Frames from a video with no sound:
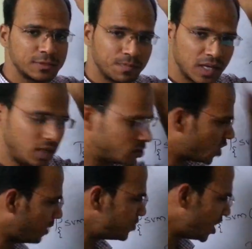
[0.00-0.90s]
this P,
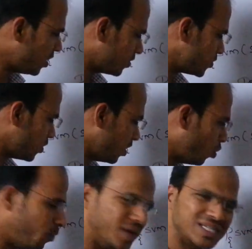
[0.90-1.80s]
so I'm checking. So
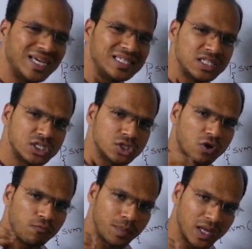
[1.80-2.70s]
OBJ is instance
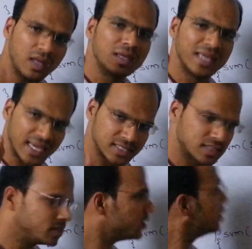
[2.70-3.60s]
of P? Yes.